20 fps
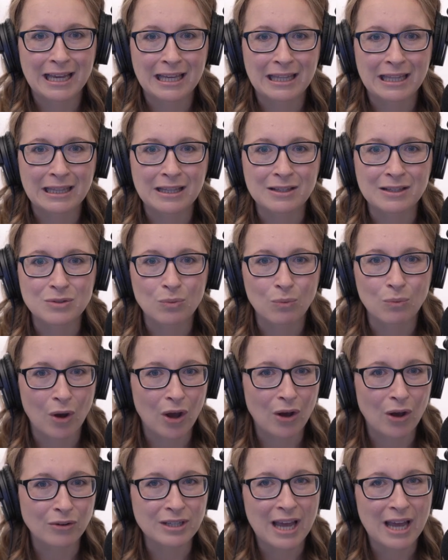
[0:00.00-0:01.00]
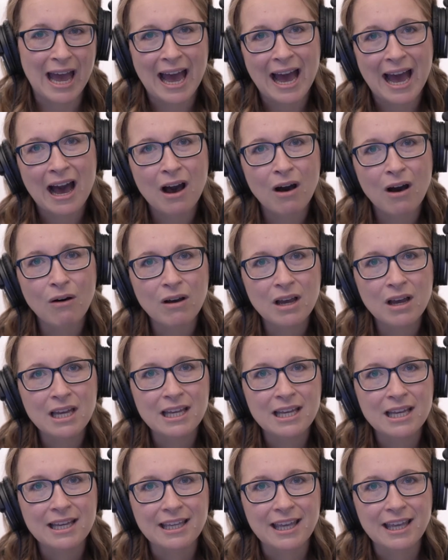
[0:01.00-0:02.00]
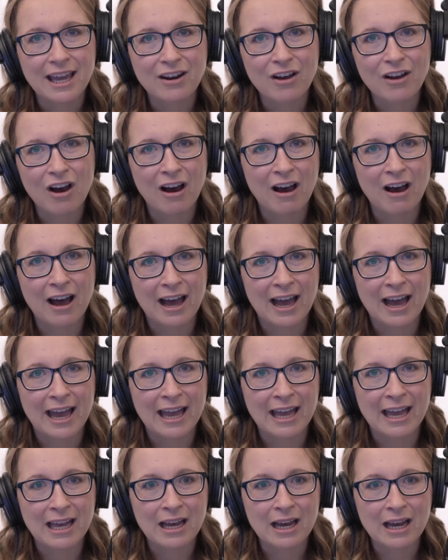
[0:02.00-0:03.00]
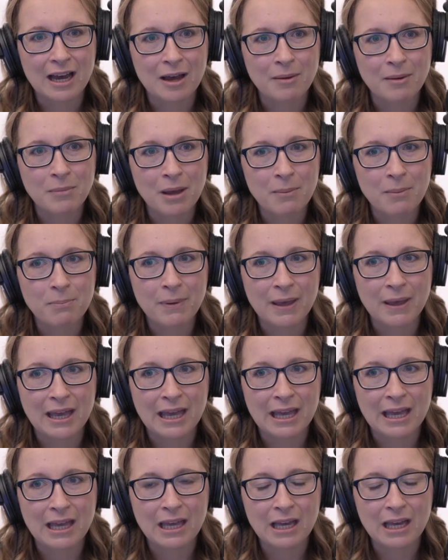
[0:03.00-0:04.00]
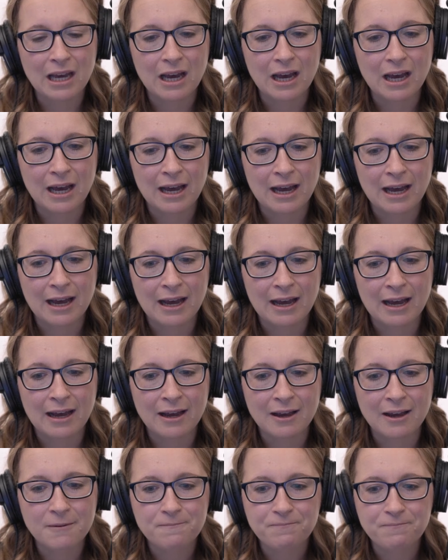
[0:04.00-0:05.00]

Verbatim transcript: in this world? How can I um, be a